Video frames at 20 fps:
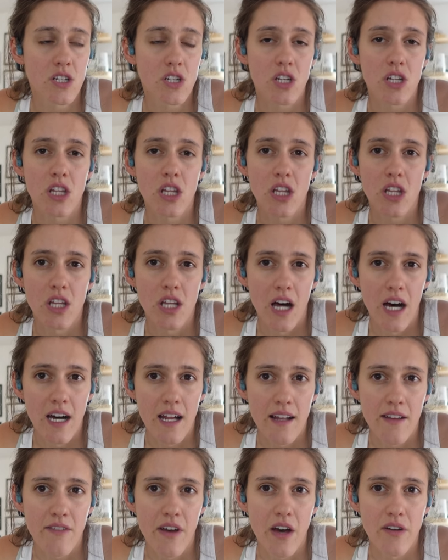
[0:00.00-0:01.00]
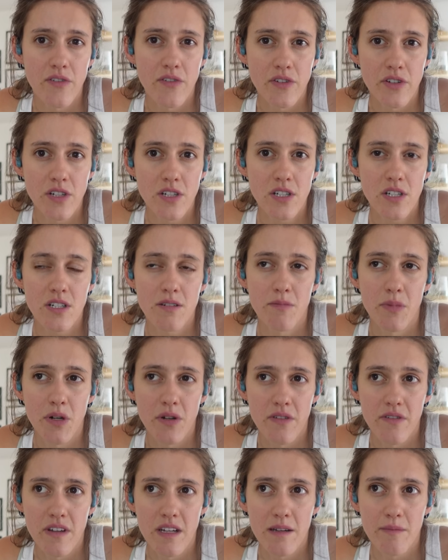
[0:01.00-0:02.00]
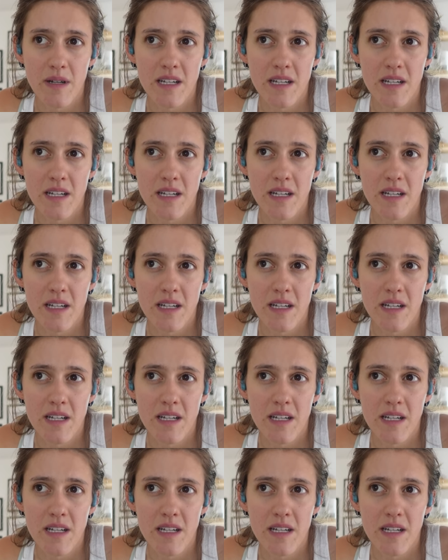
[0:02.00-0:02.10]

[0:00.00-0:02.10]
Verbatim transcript: a lot of effort to motivate